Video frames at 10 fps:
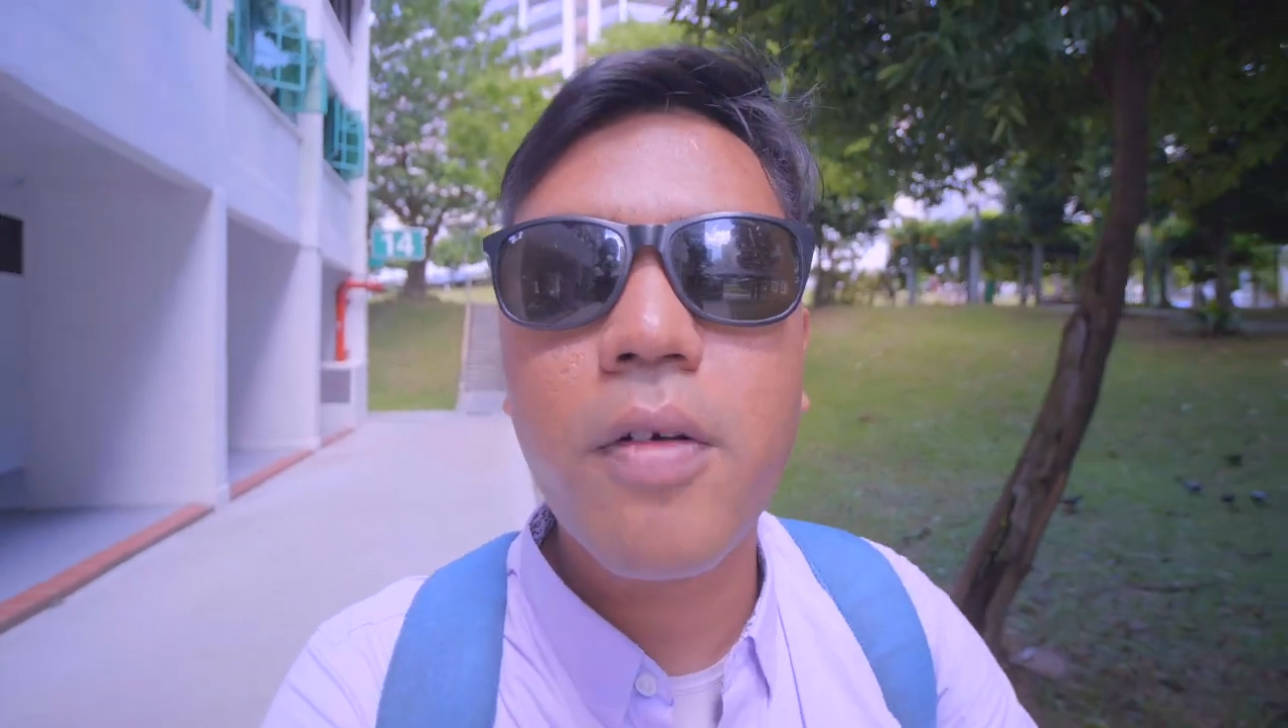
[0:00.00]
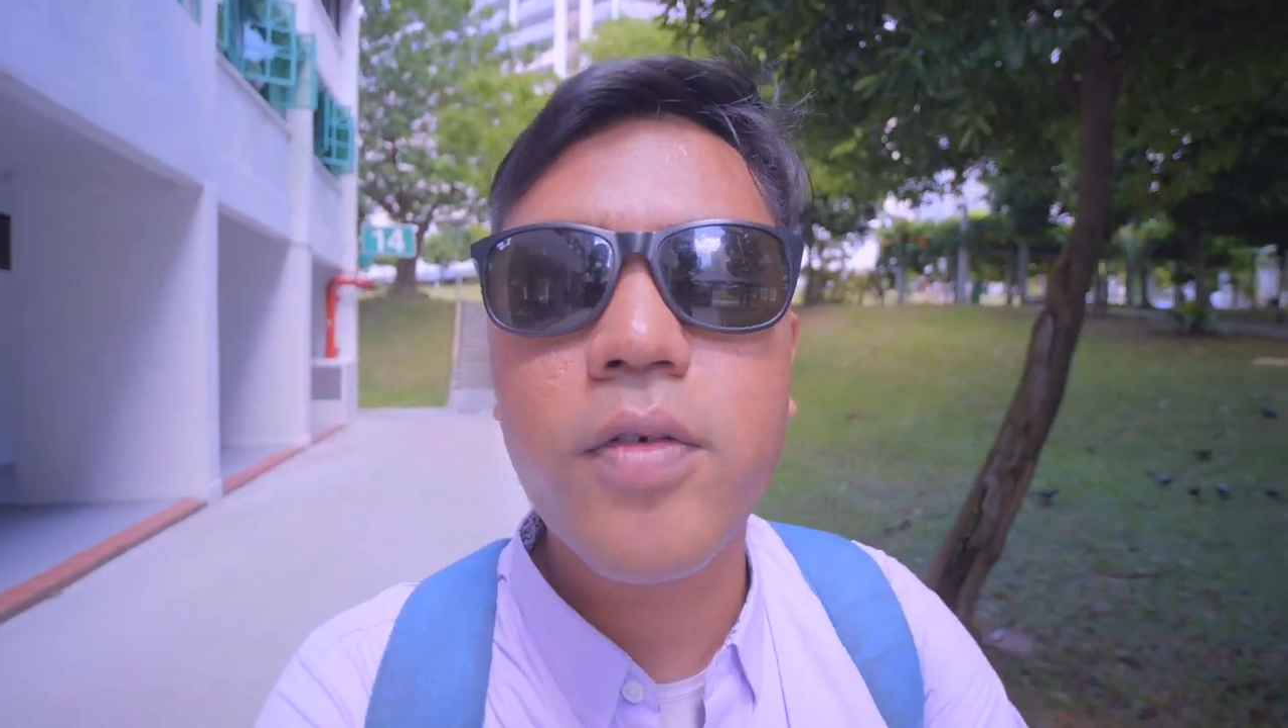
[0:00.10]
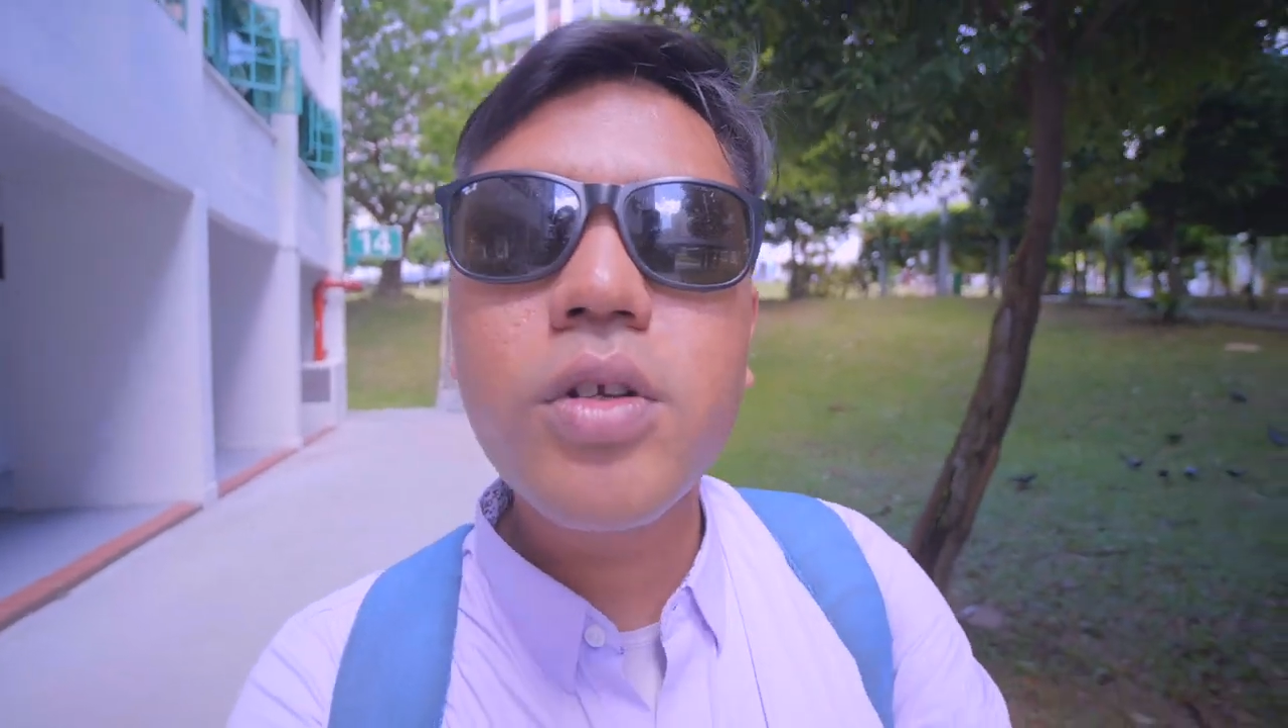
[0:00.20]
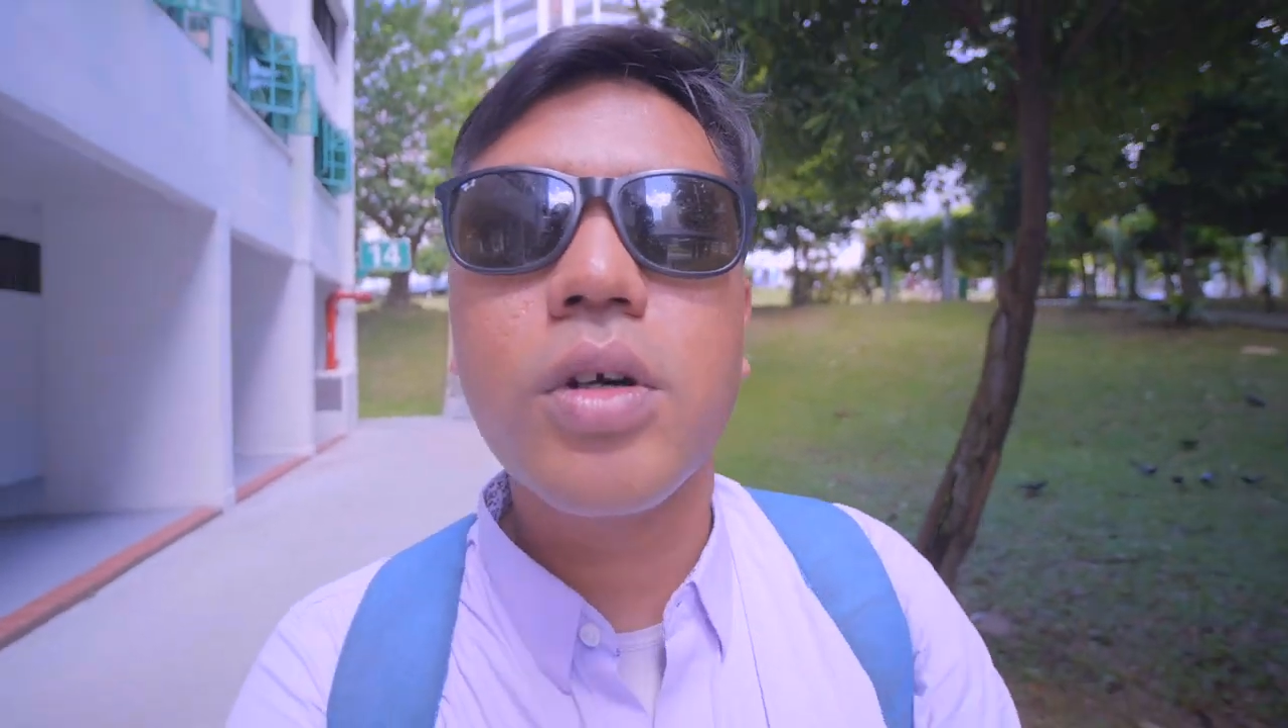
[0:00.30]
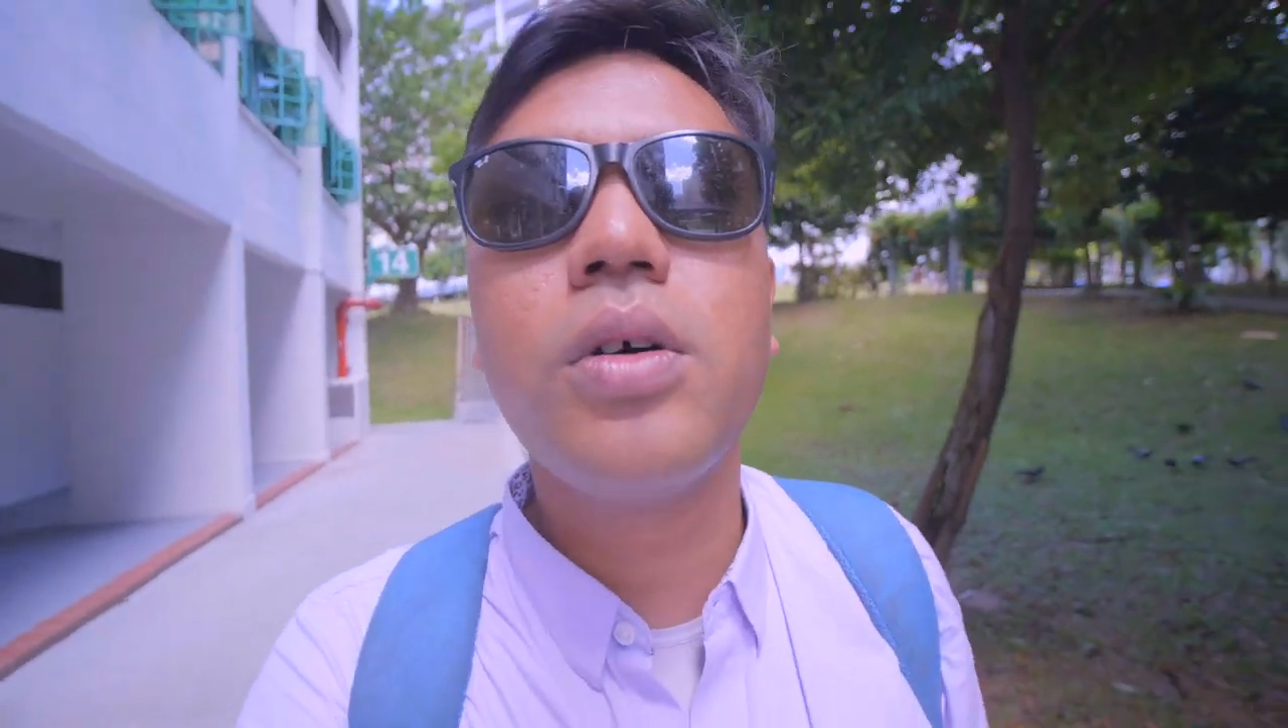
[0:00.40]
of
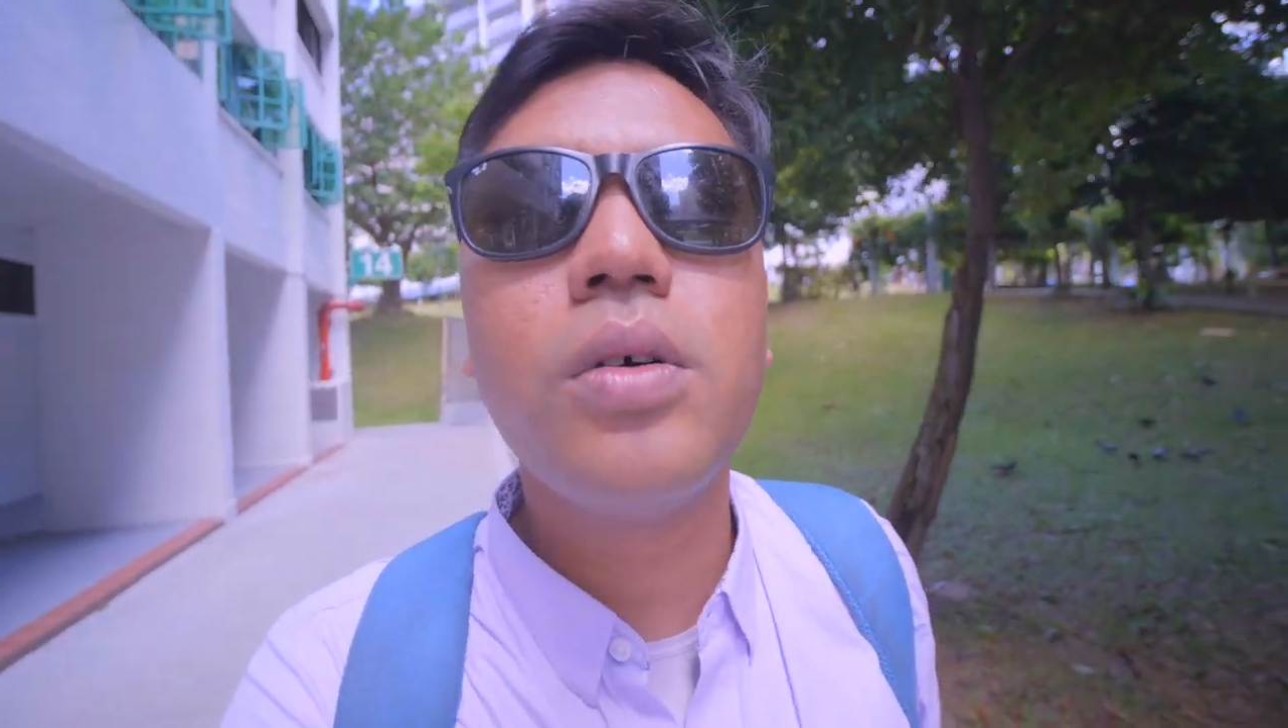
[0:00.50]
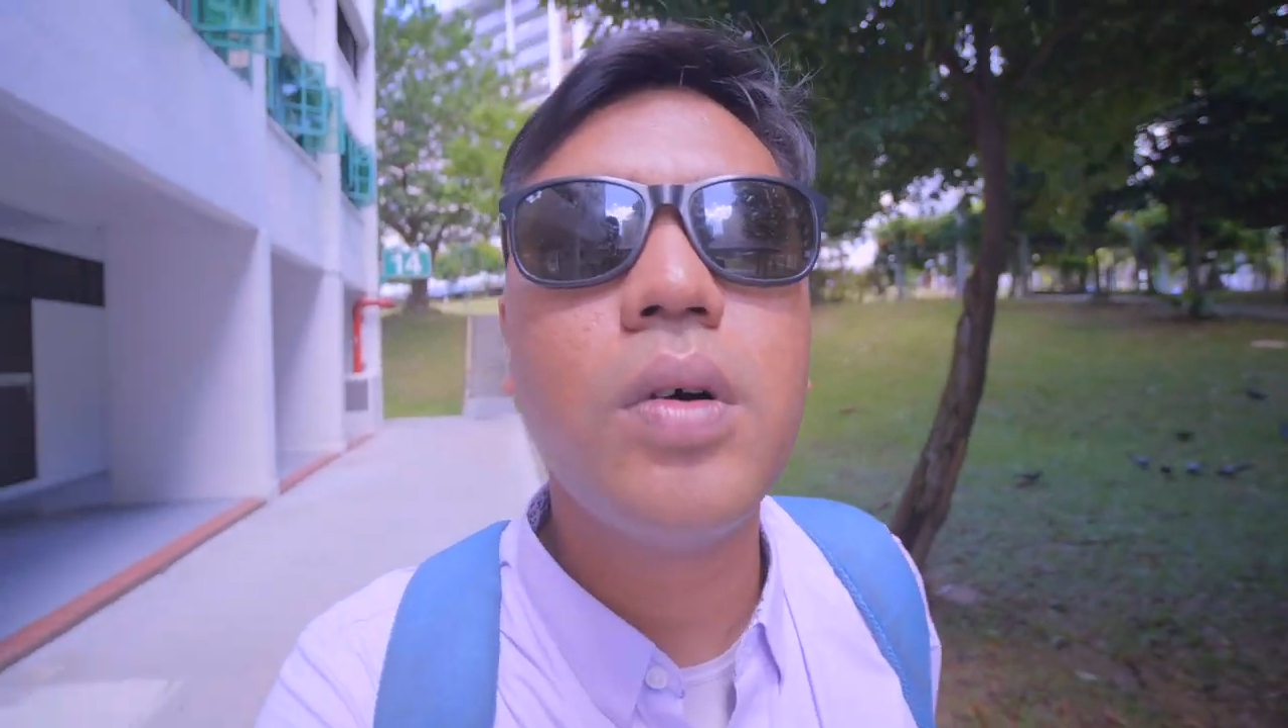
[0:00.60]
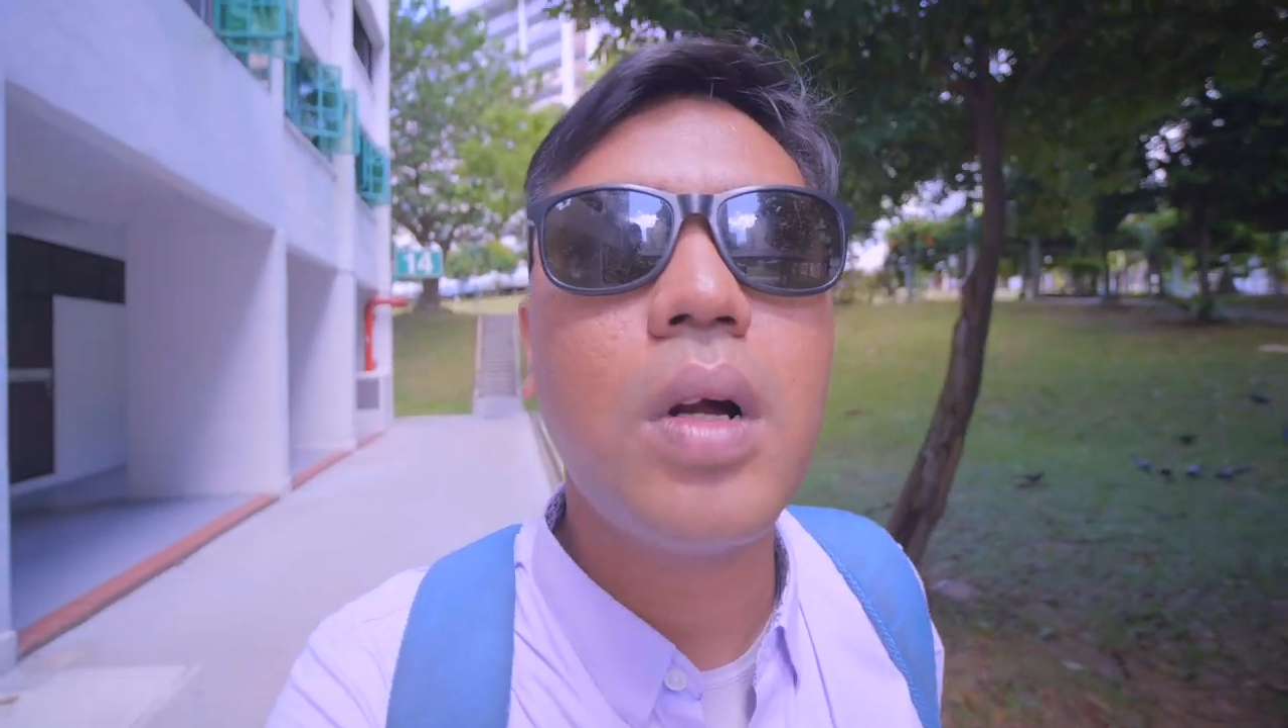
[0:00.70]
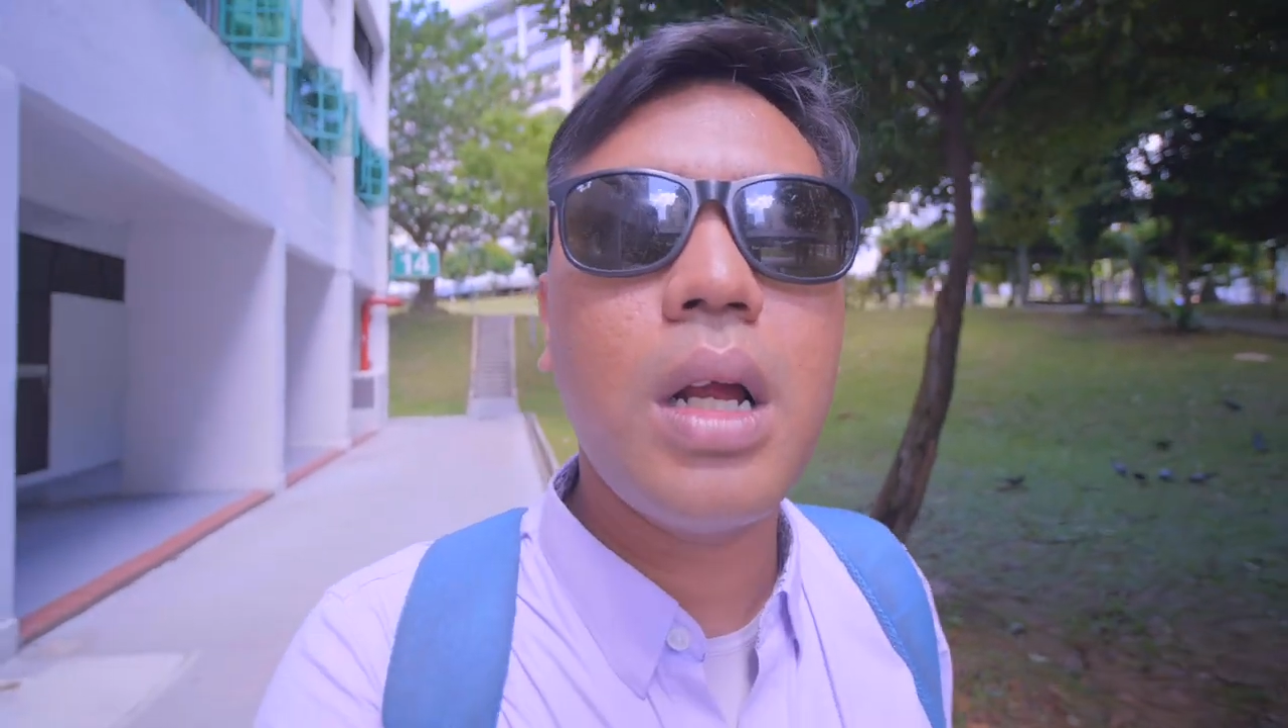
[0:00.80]
you know,